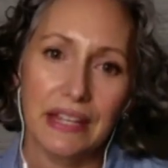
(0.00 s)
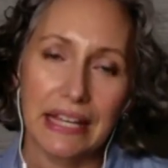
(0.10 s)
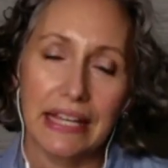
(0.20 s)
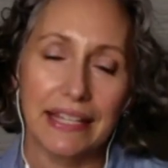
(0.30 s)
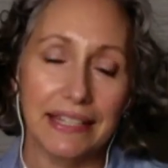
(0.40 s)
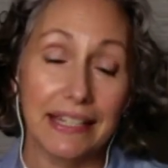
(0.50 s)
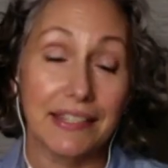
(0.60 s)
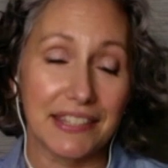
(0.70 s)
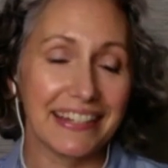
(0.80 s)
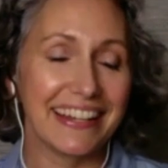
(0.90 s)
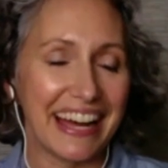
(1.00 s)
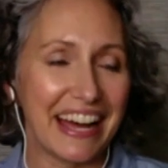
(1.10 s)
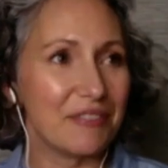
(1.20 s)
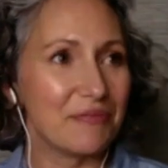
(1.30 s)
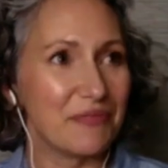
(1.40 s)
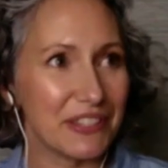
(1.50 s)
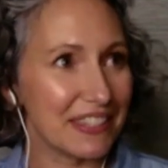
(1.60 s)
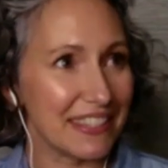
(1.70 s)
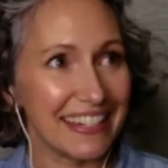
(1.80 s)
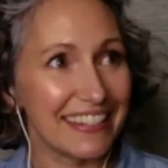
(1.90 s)
It is. And I, this is
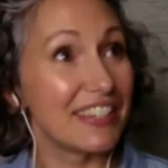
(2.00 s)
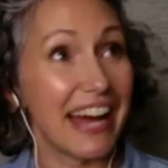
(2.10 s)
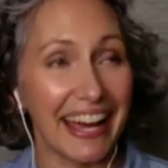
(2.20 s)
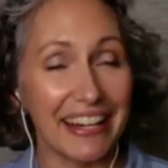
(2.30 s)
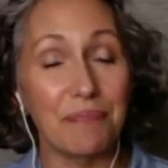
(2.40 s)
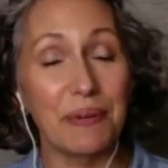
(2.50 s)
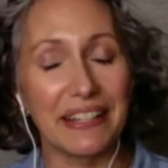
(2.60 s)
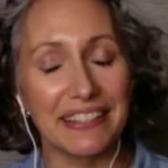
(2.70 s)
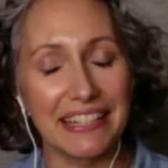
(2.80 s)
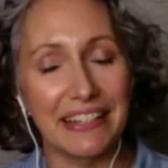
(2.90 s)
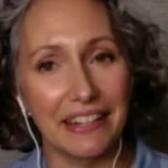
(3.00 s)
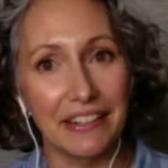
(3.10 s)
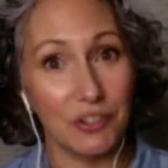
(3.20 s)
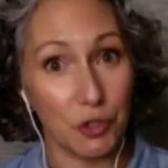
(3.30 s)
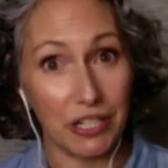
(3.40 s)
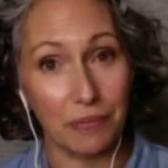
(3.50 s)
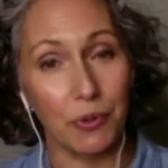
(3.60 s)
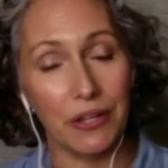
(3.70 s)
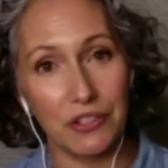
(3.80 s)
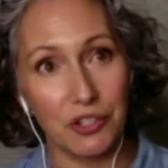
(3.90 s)
an aside, but an interesting point
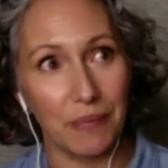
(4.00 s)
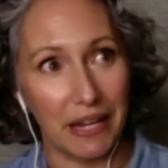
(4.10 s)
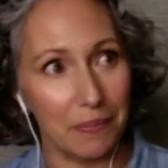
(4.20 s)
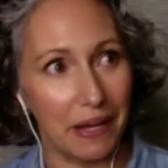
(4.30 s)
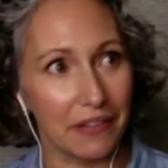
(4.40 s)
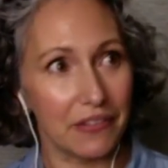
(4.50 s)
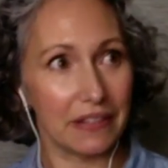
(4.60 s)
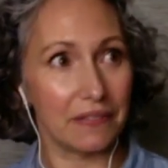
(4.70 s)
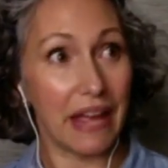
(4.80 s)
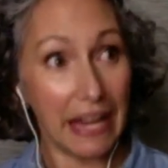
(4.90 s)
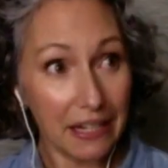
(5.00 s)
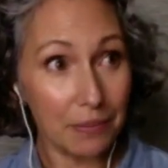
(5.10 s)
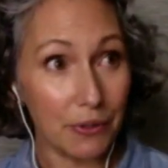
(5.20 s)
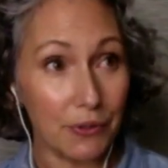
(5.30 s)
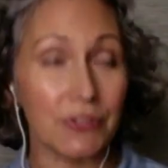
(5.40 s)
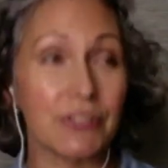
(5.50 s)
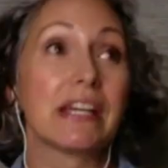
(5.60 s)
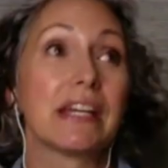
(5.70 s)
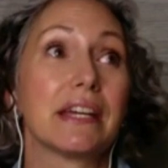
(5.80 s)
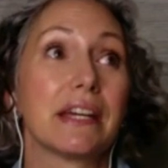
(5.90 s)
that you made about the animals.
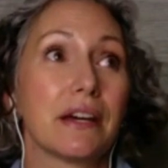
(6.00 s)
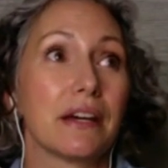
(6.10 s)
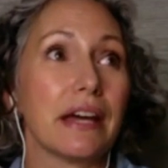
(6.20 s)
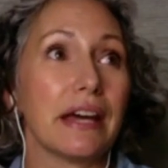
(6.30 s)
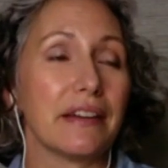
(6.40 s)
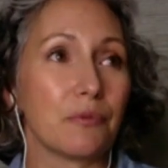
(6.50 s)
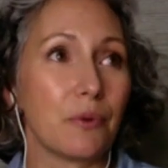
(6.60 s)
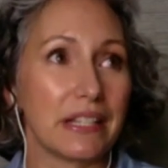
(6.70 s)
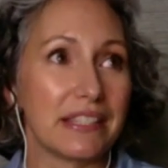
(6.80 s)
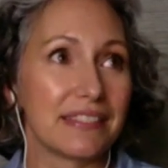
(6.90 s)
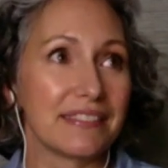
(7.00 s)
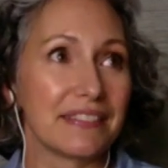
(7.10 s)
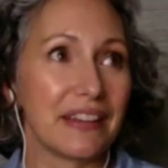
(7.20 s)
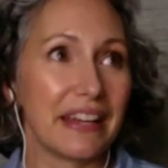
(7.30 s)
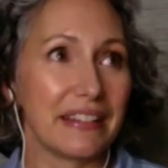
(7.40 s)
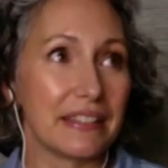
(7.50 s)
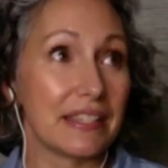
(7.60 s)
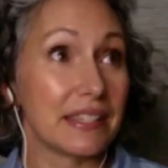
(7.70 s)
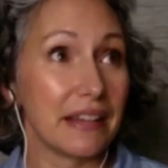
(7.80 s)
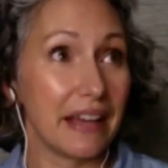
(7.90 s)
What's, it's,
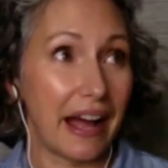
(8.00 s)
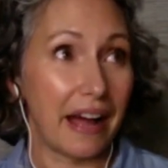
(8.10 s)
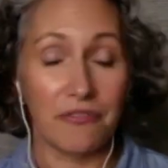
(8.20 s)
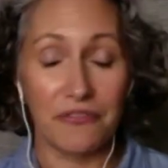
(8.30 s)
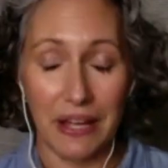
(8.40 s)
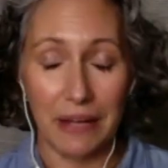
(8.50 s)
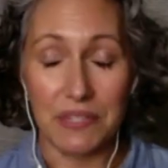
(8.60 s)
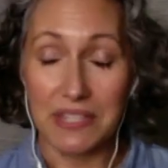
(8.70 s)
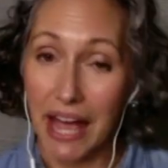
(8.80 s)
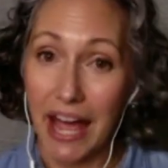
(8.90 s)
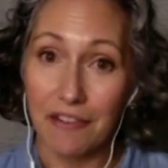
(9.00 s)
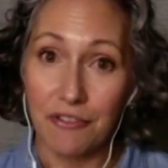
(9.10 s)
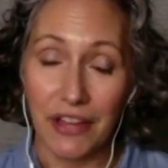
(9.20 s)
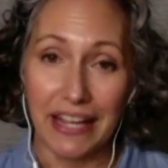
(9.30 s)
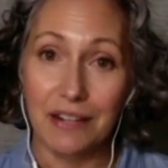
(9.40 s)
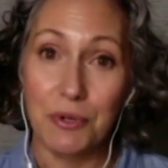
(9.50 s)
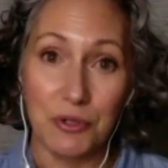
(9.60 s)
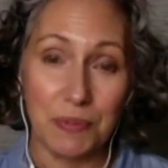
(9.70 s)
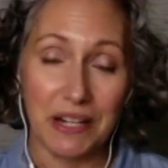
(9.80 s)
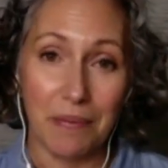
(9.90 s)
I am sad for the animals,
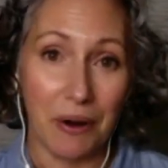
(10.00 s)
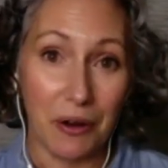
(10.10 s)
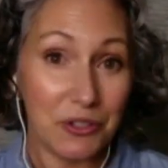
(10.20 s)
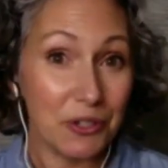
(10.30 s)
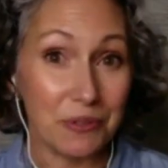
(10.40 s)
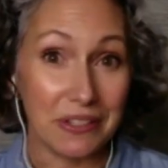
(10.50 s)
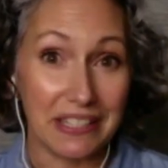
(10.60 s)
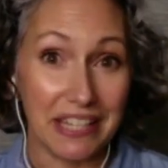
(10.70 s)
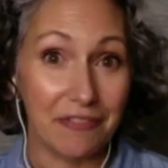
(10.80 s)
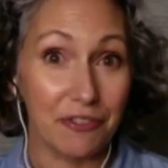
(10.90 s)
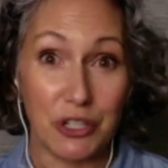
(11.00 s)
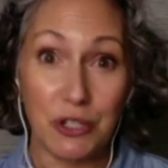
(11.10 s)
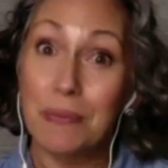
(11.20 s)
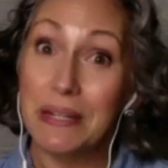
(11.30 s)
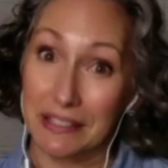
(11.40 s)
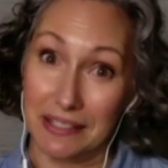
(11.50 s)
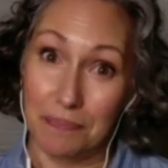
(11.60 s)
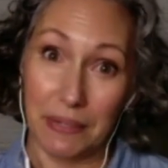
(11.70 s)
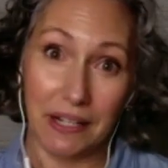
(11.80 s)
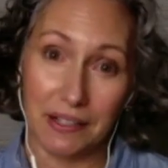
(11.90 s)
but I'm also really sad for humans,
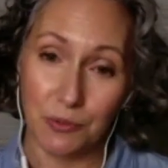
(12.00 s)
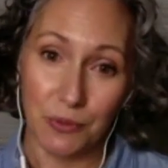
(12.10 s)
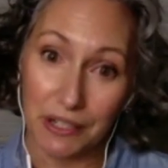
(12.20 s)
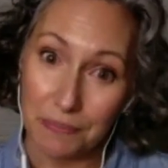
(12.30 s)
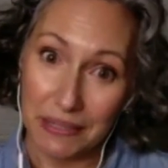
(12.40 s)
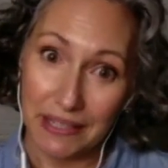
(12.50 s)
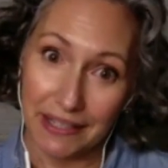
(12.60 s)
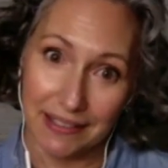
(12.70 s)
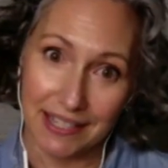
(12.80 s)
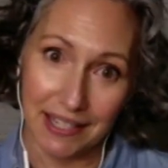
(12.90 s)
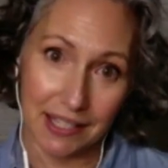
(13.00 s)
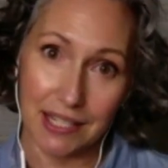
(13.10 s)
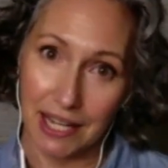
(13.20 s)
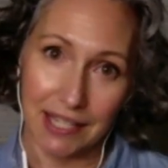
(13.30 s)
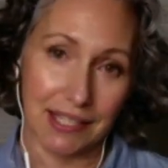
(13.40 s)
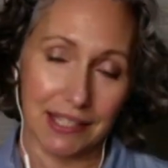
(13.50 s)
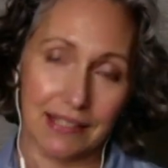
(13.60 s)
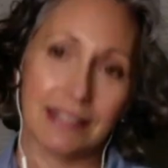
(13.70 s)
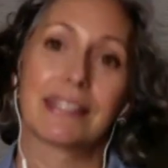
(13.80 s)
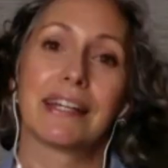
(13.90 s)
because right. we're being test
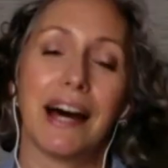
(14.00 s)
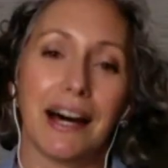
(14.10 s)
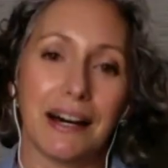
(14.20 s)
cases, um,